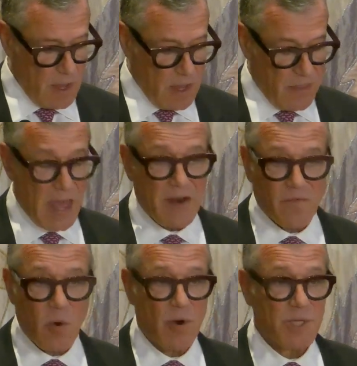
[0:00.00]
That, of
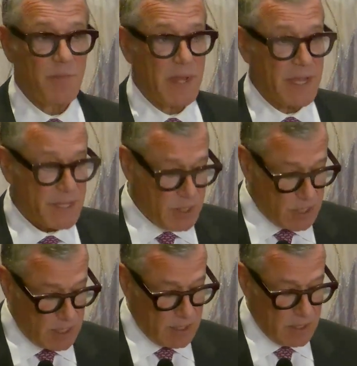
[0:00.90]
course,
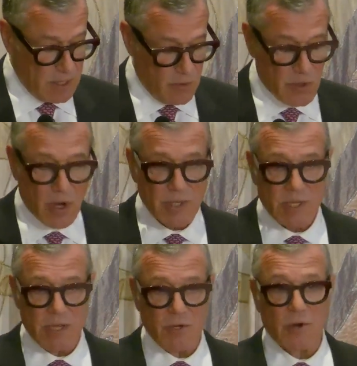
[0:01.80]
begins with our
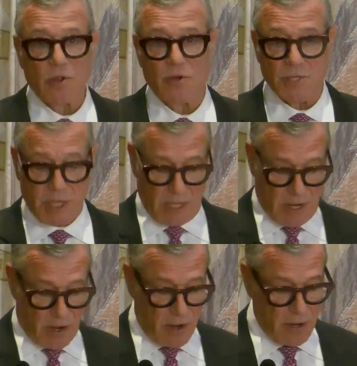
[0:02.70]
senior clergy
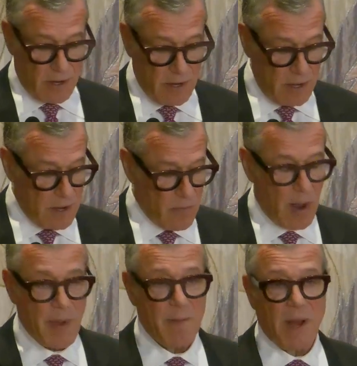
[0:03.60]
leader,
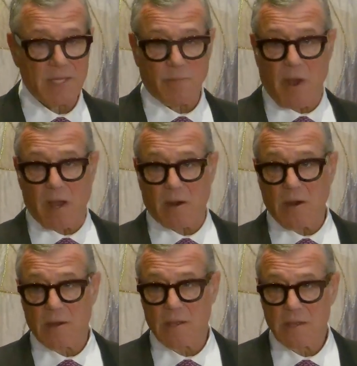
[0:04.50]
Rabbi
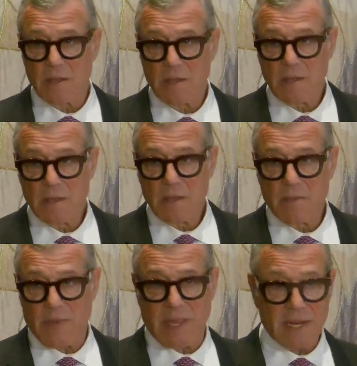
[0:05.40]
Masbacher,
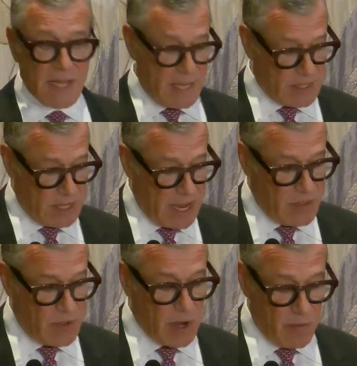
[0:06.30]
beginning his
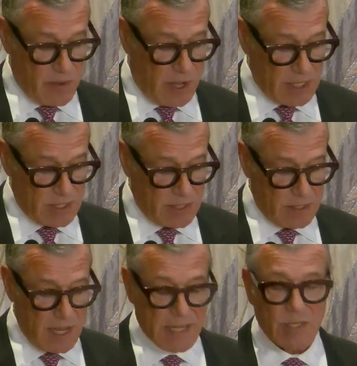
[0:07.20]
ninth year with us
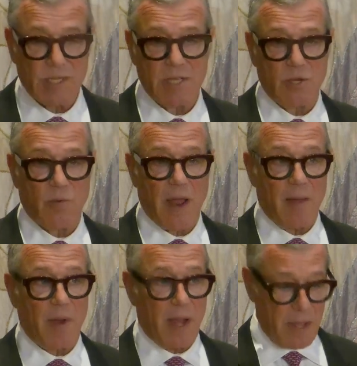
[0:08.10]
as senior
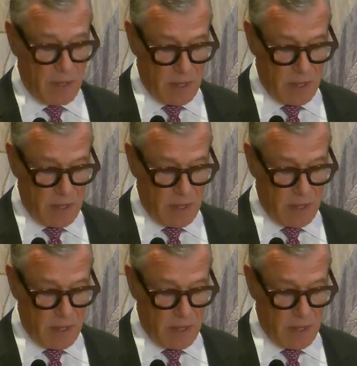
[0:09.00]
rabbi,